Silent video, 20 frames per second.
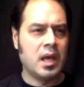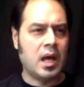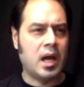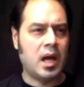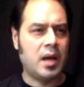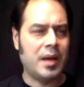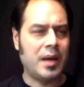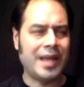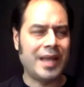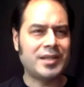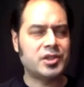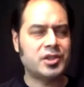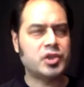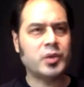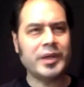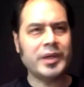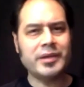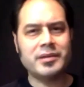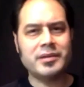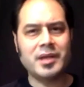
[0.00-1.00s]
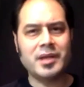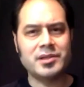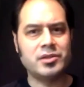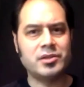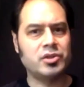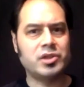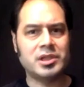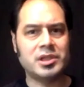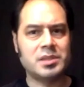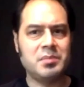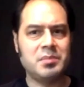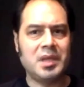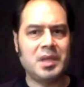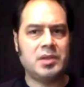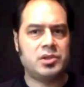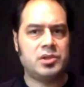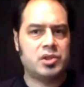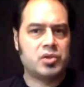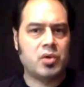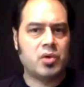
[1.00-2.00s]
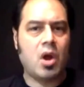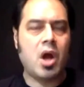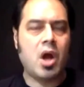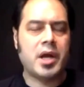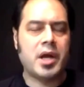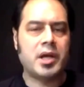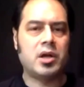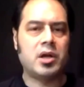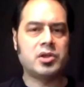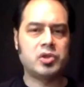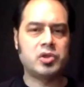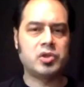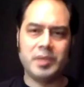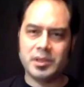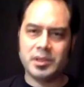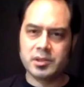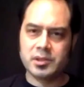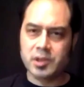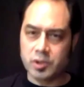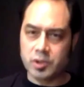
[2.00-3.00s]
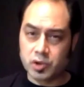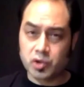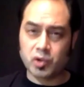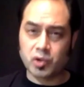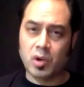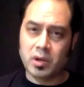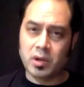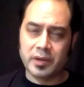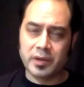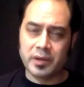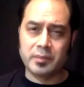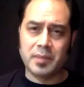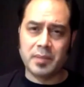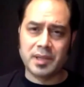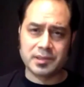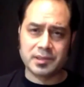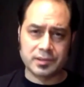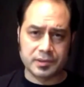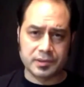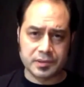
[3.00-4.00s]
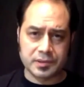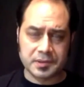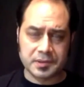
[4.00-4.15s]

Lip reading: And strength doesn't just mean strong, it also means control of the muscles,